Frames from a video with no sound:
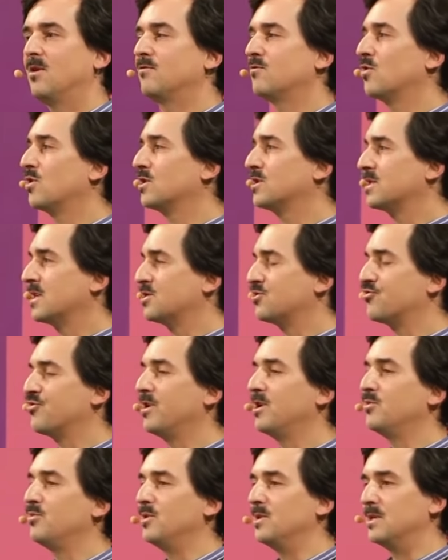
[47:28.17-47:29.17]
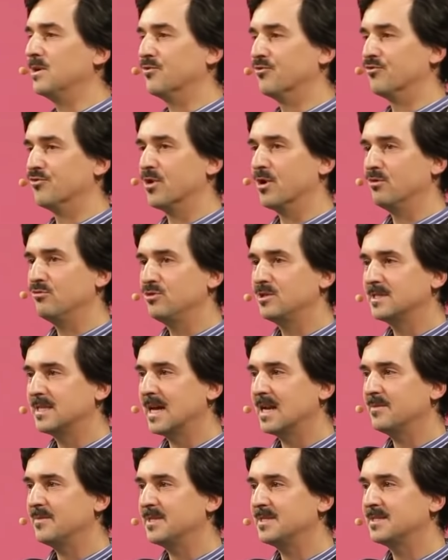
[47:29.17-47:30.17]
Of course, Katrina will erode
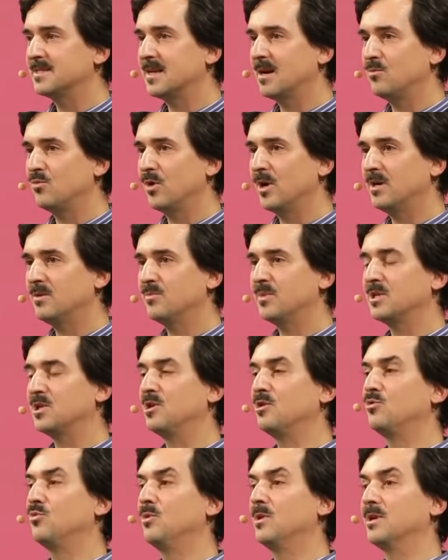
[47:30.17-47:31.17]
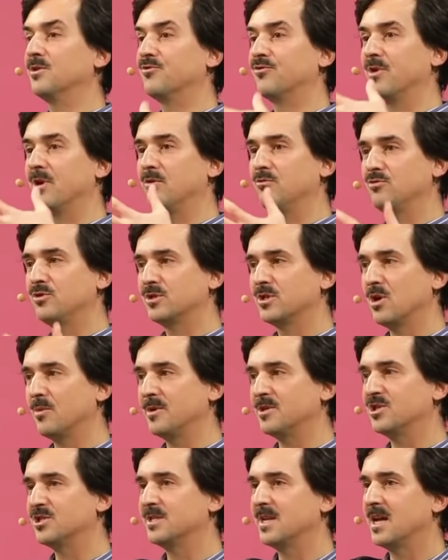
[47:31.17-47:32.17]
sediment somewhere, but it will erode so
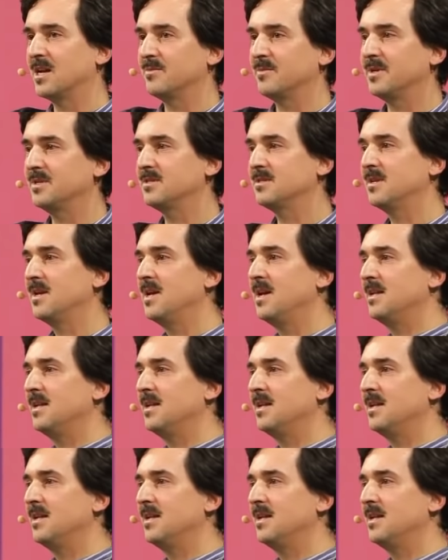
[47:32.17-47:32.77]
much sediment